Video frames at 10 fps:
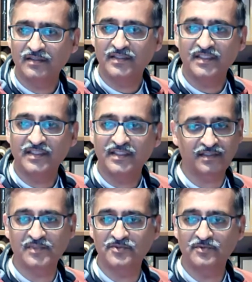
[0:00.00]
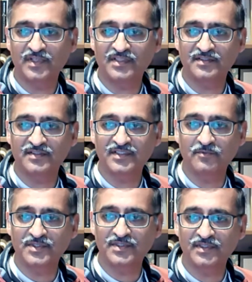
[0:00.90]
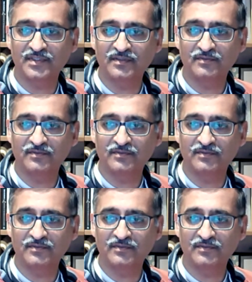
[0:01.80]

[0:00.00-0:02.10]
yes, and Mansoor asked the same question